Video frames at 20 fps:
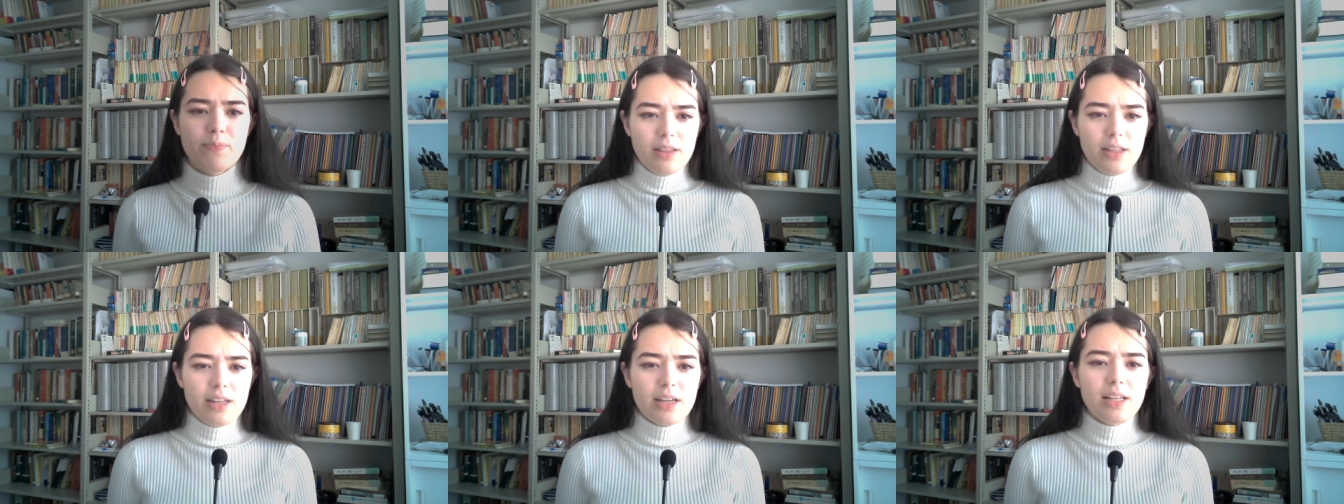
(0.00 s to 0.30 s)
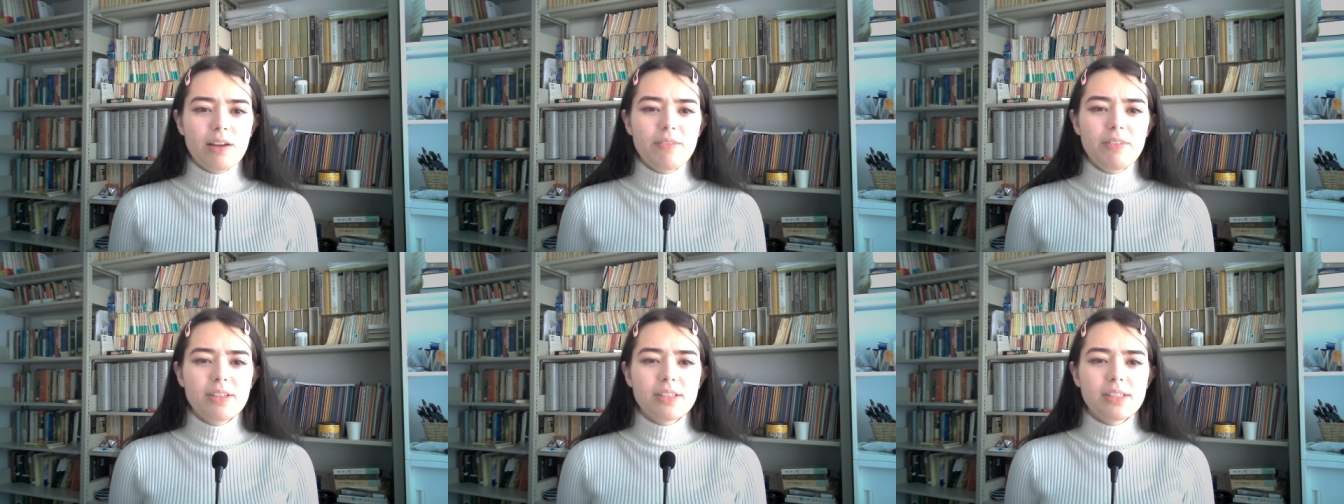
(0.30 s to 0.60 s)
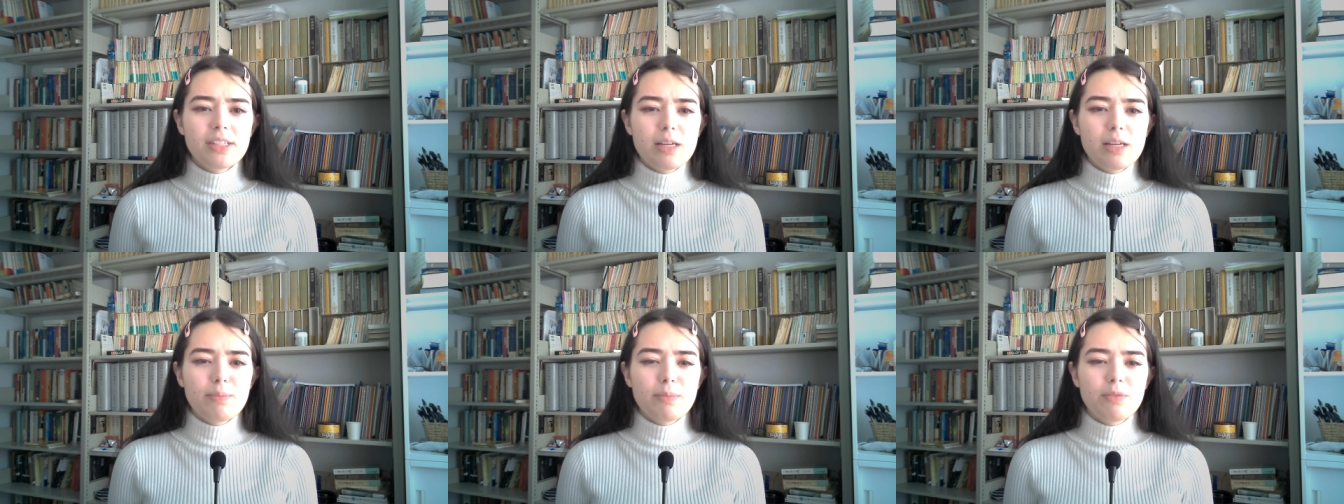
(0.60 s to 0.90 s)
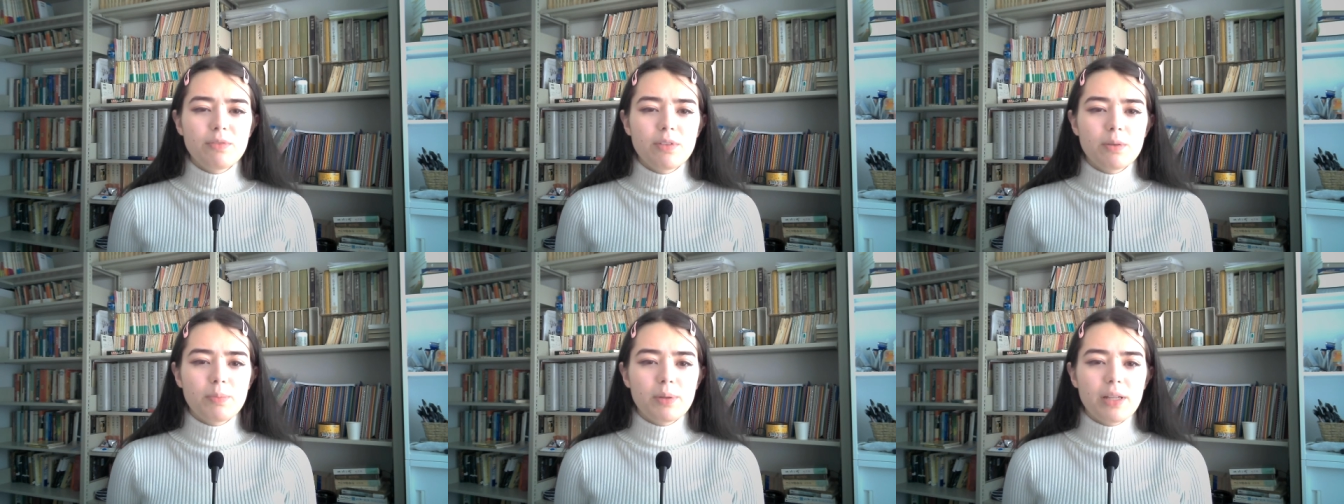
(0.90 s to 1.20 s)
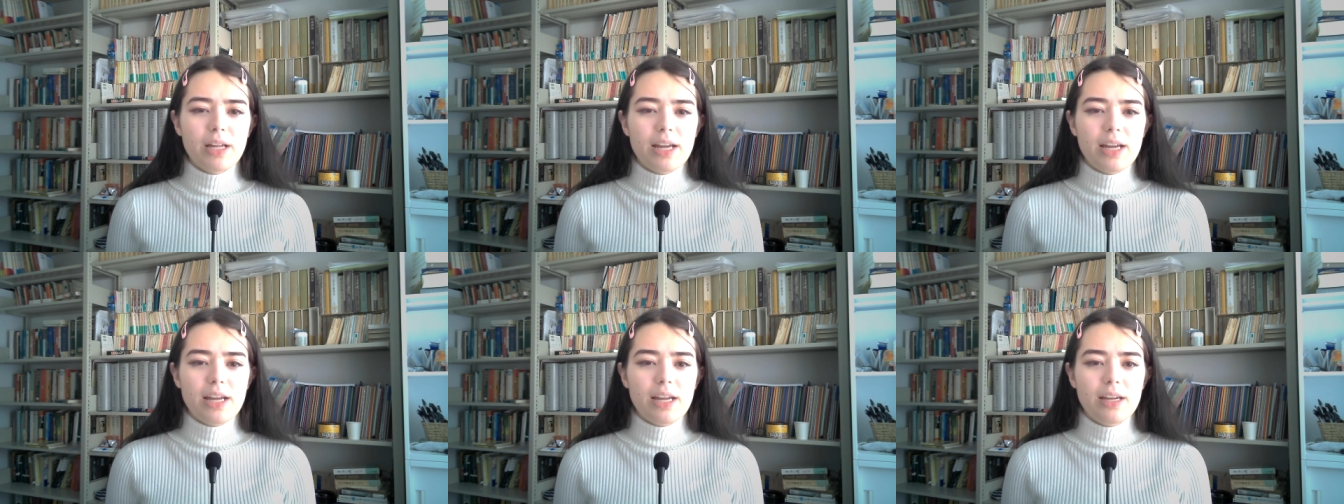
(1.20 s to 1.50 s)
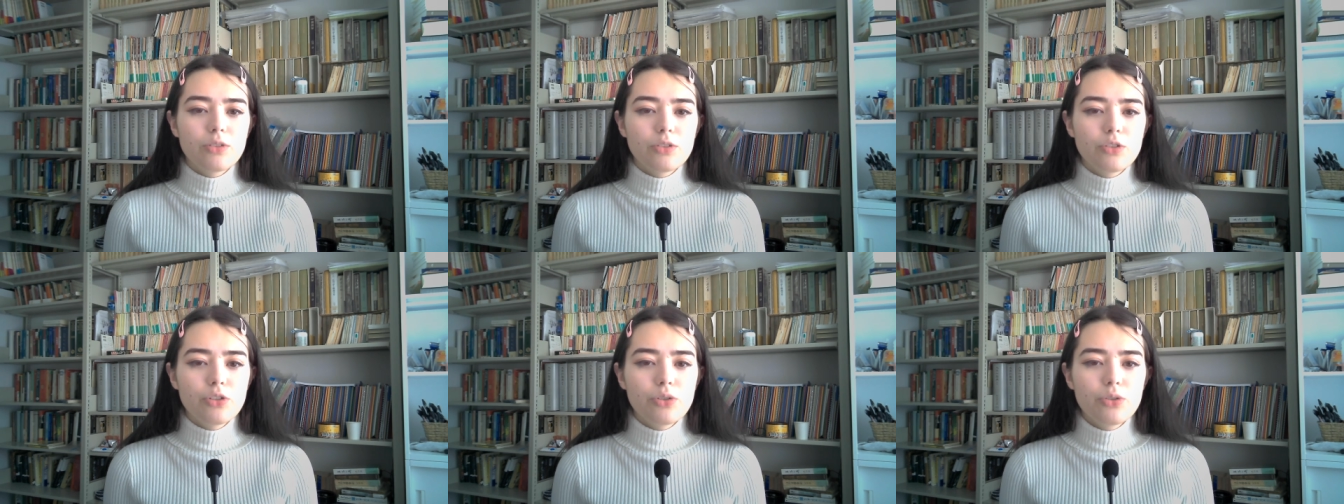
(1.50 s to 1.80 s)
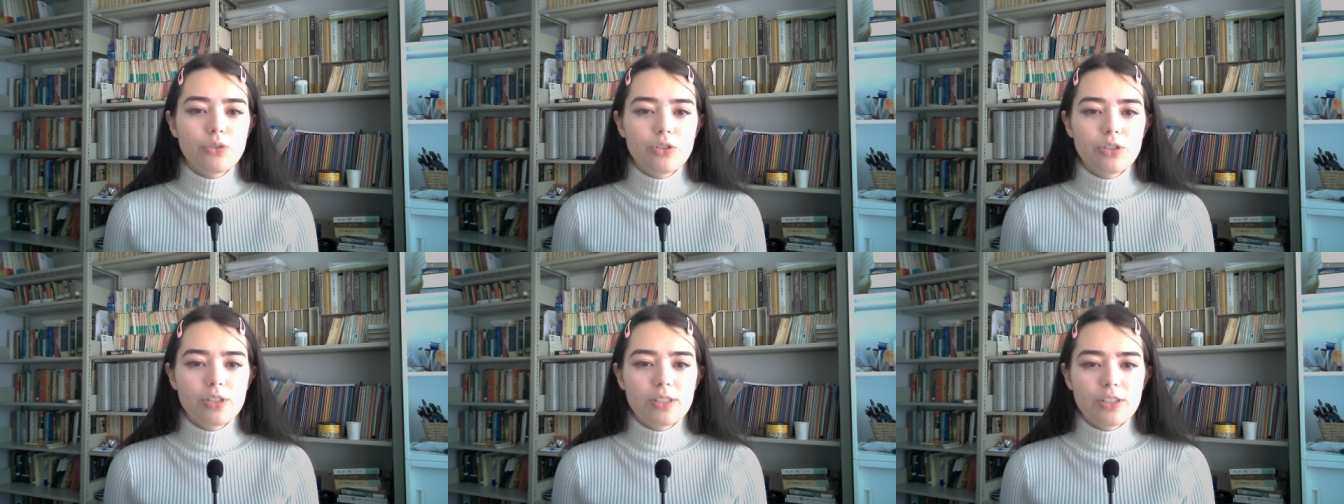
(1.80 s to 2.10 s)
The 11th theme of the play,
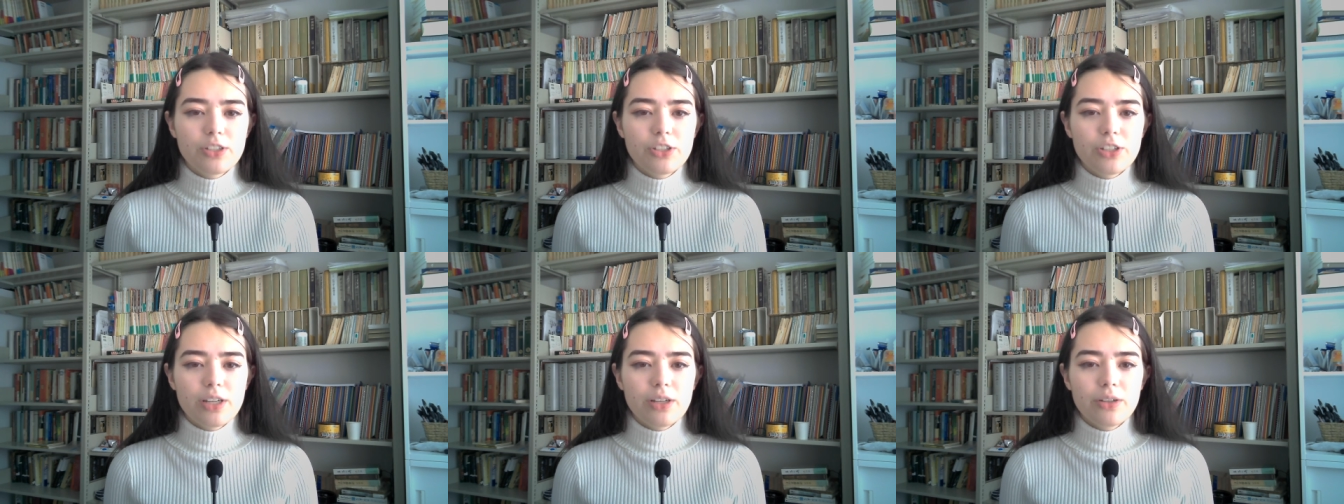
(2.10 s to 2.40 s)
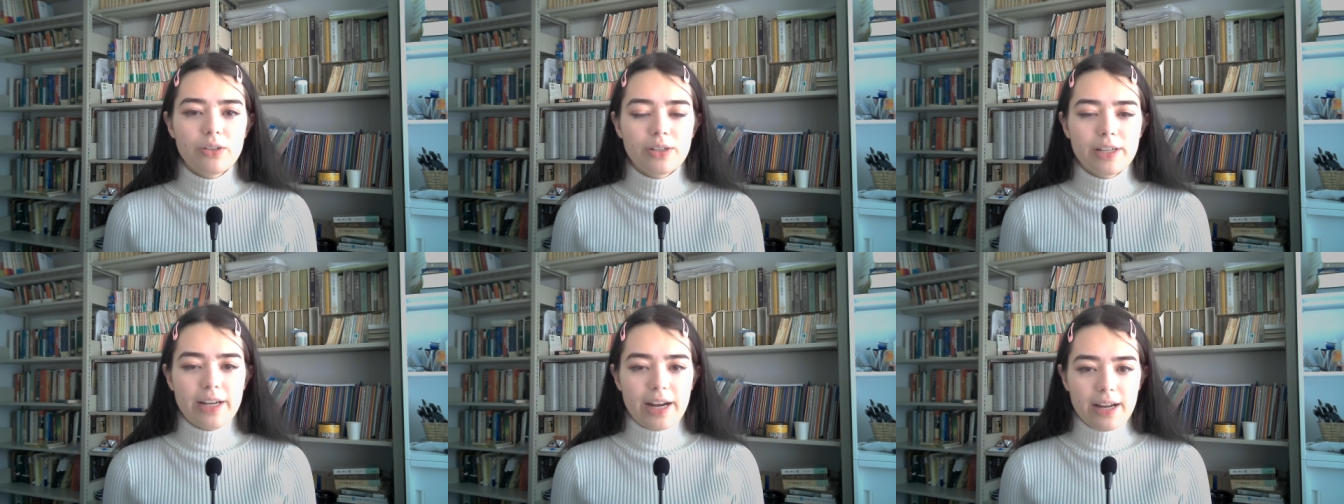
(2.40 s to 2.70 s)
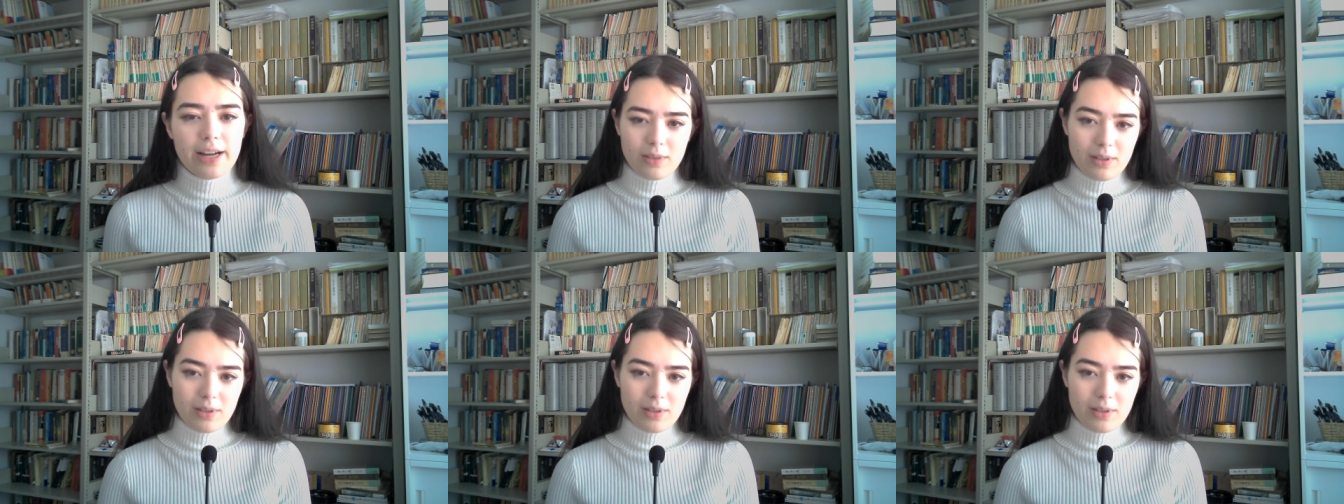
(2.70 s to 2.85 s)
Chushingura,